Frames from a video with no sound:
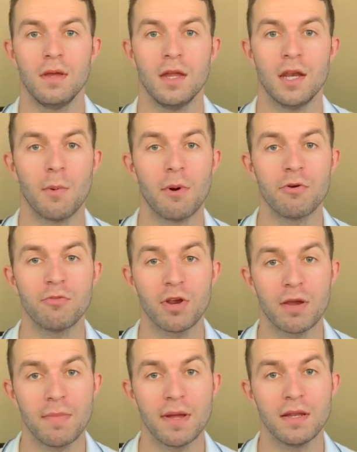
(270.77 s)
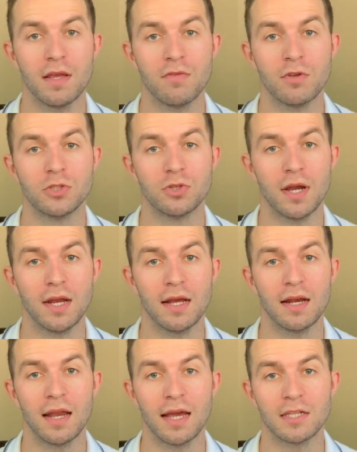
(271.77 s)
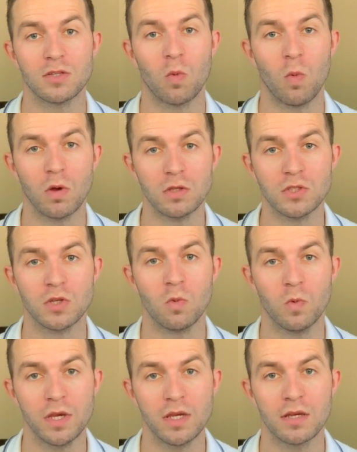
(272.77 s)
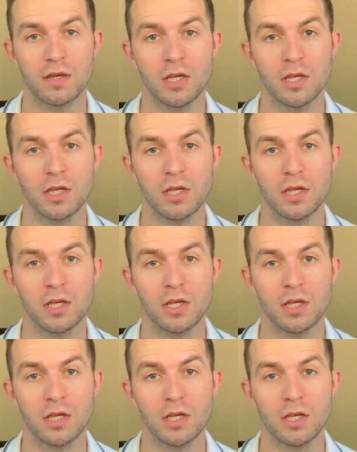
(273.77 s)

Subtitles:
Now, I would recommend, if you're training legs once a week,